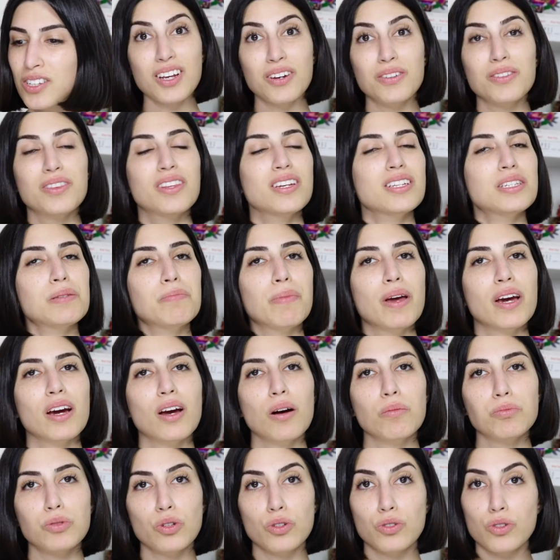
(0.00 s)
So this
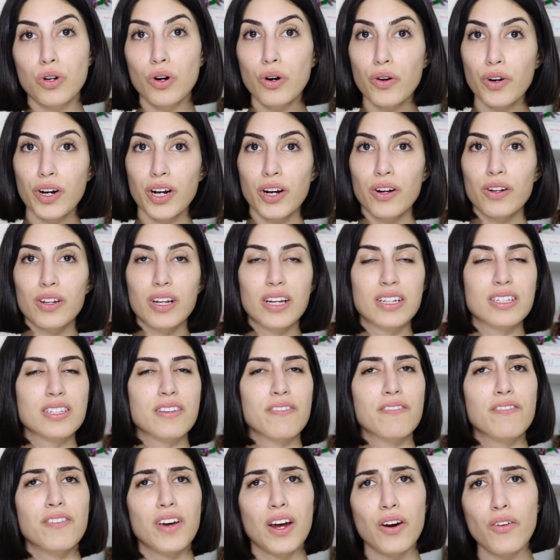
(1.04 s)
makeup tutorial, it's
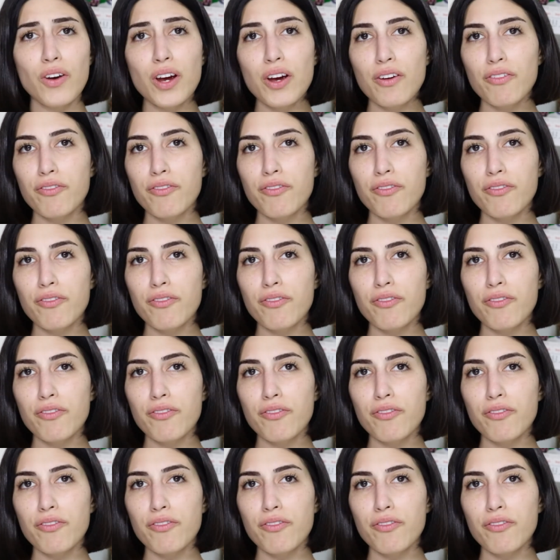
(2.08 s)
very